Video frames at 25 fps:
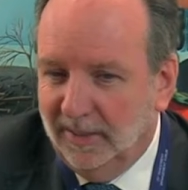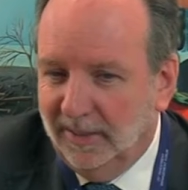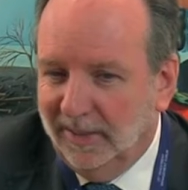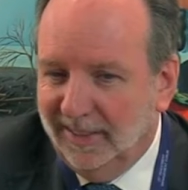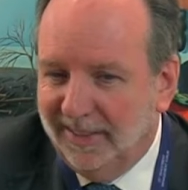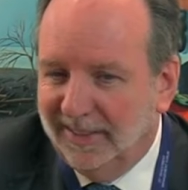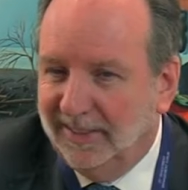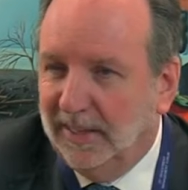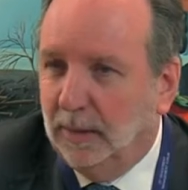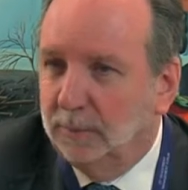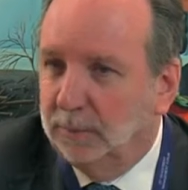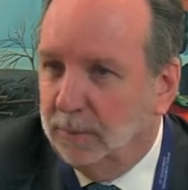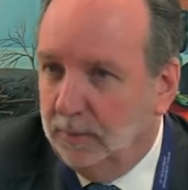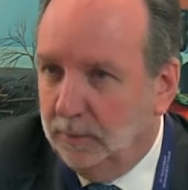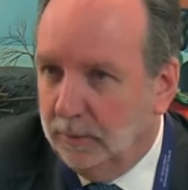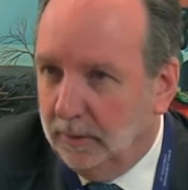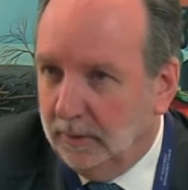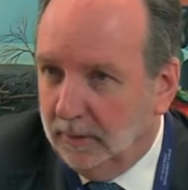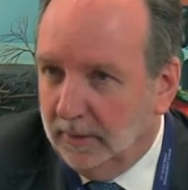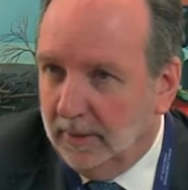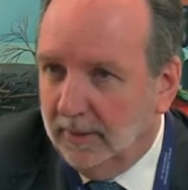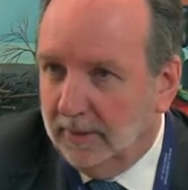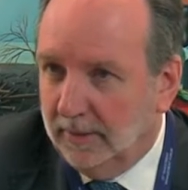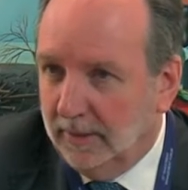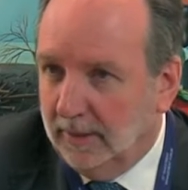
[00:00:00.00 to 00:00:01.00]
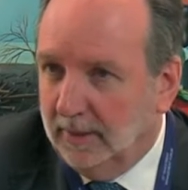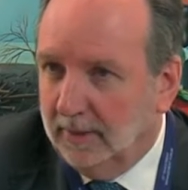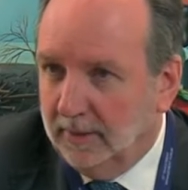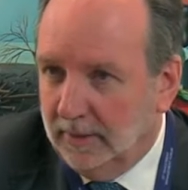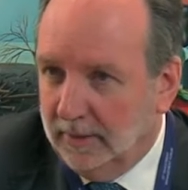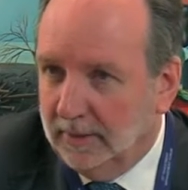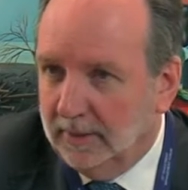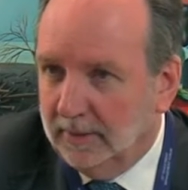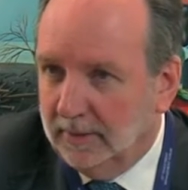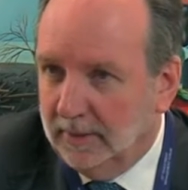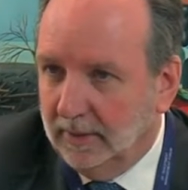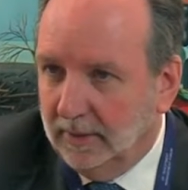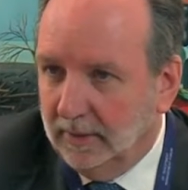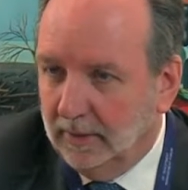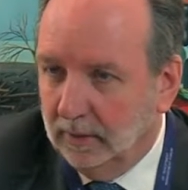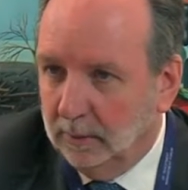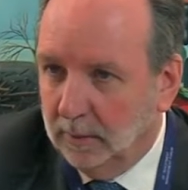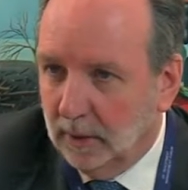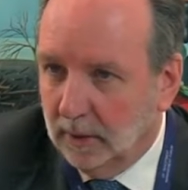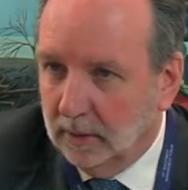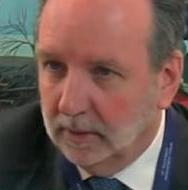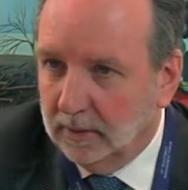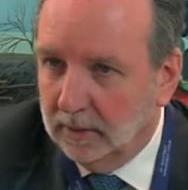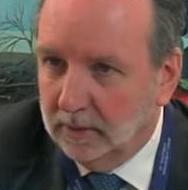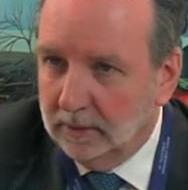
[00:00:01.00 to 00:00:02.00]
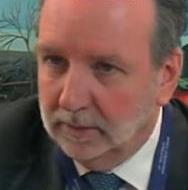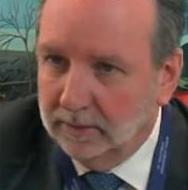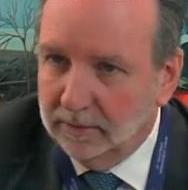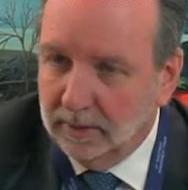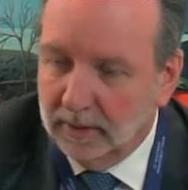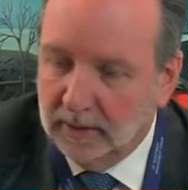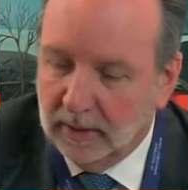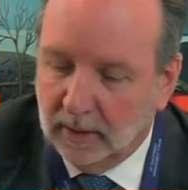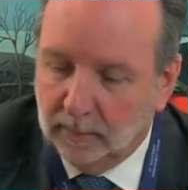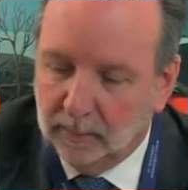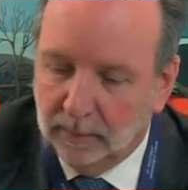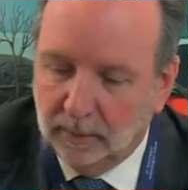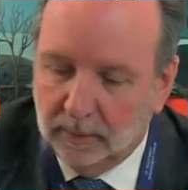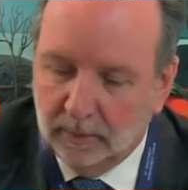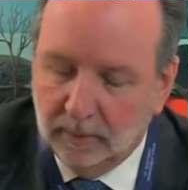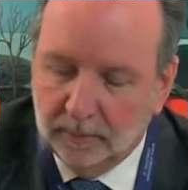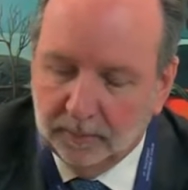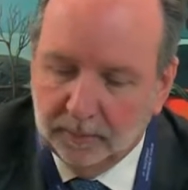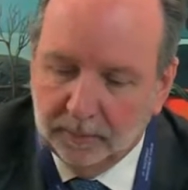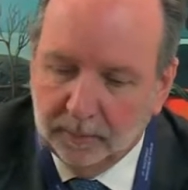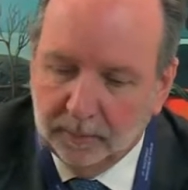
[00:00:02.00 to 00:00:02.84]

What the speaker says: acceptable in a single market for capital.